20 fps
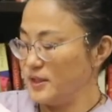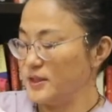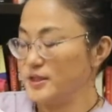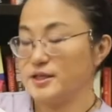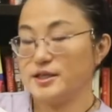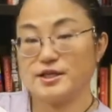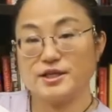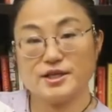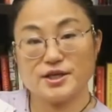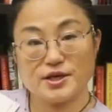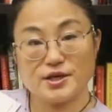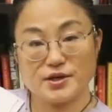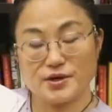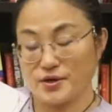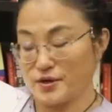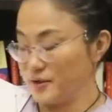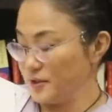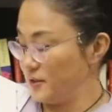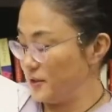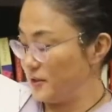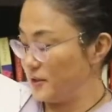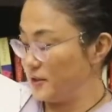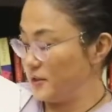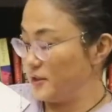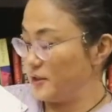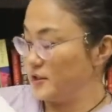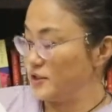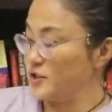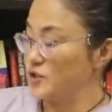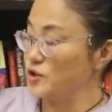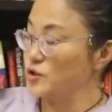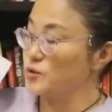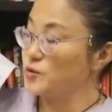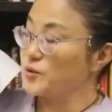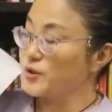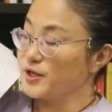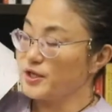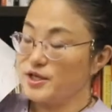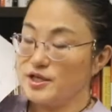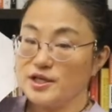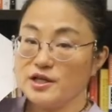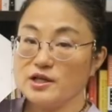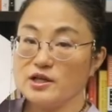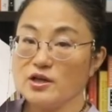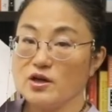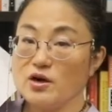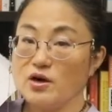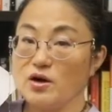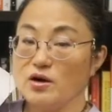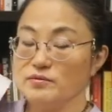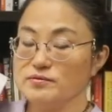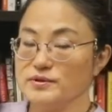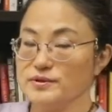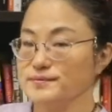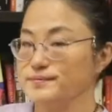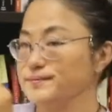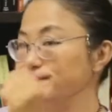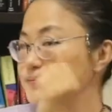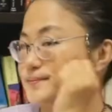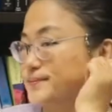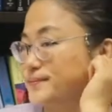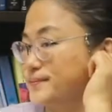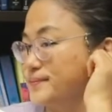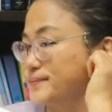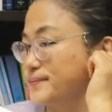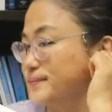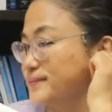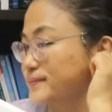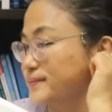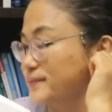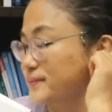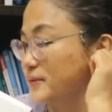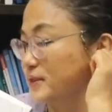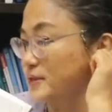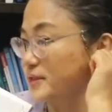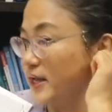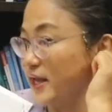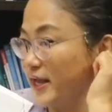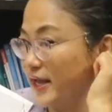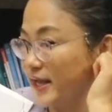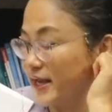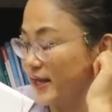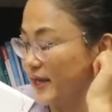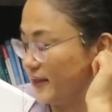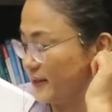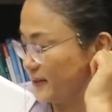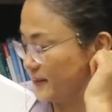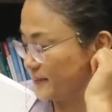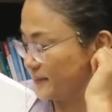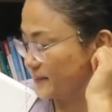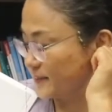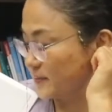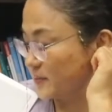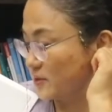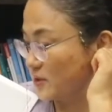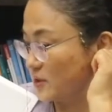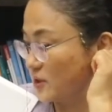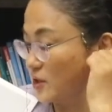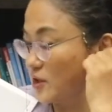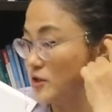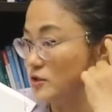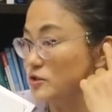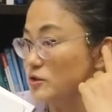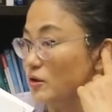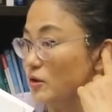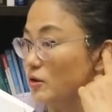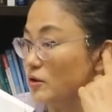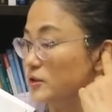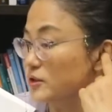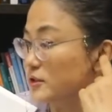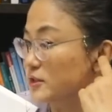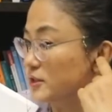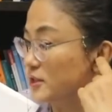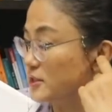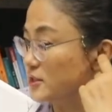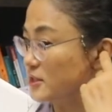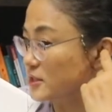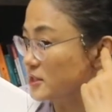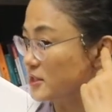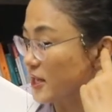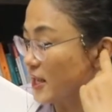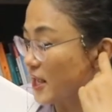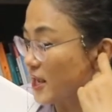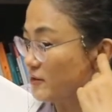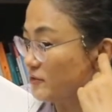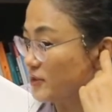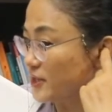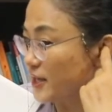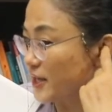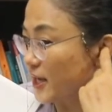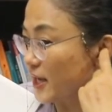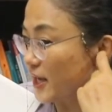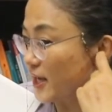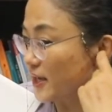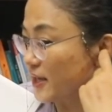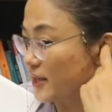Here, your earlobe is a head. So this is the area,